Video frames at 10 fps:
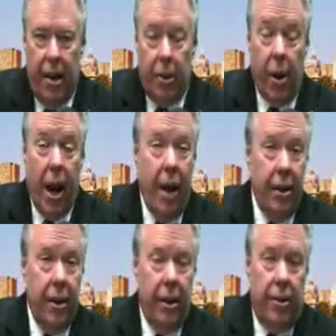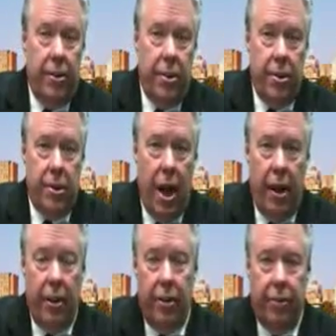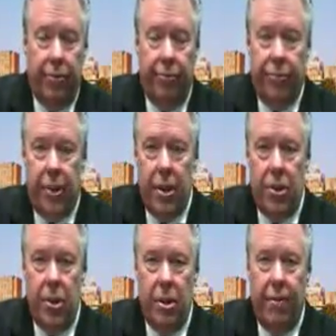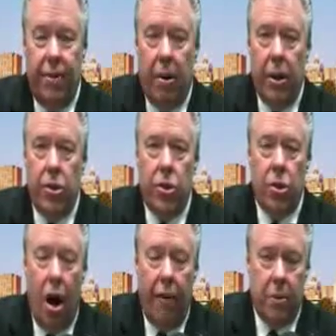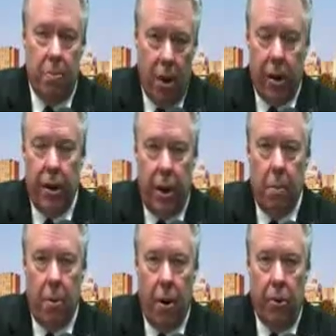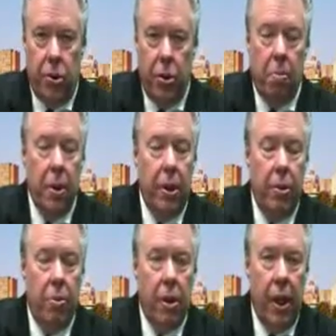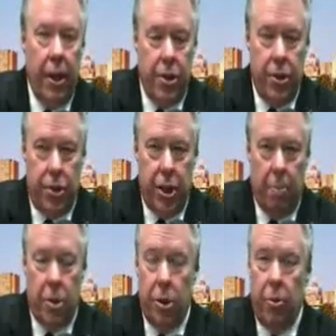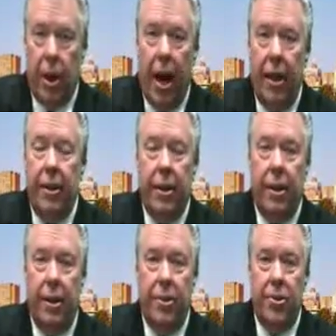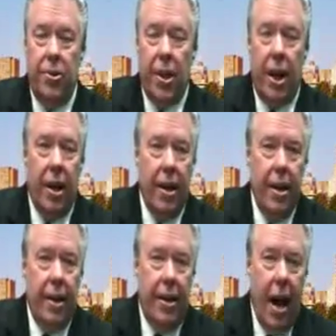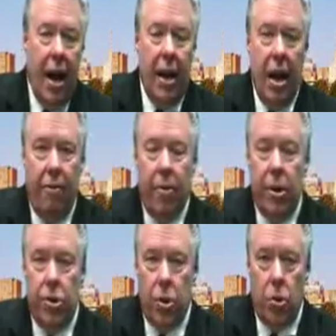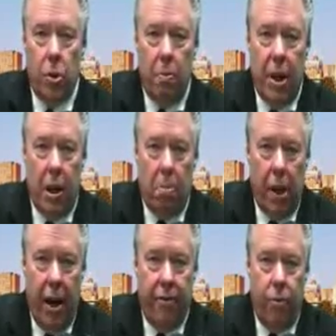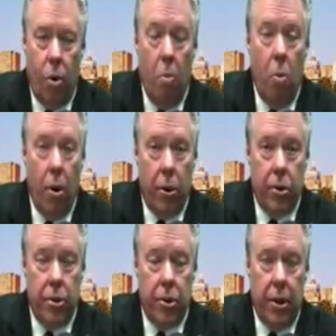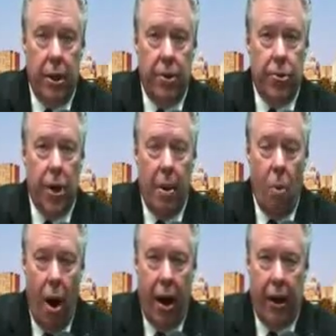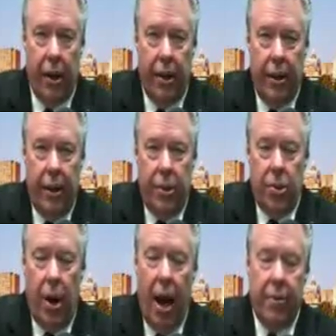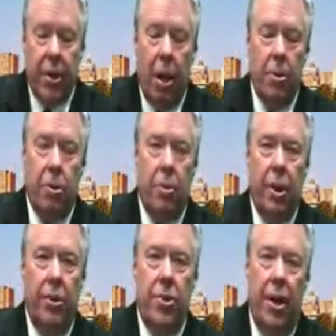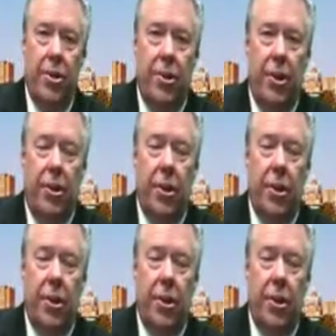The reality is that this is a very soft marketing approach. You're building relationships, and the reality is that not every social media platform works in the same way. So you have to come to the realization that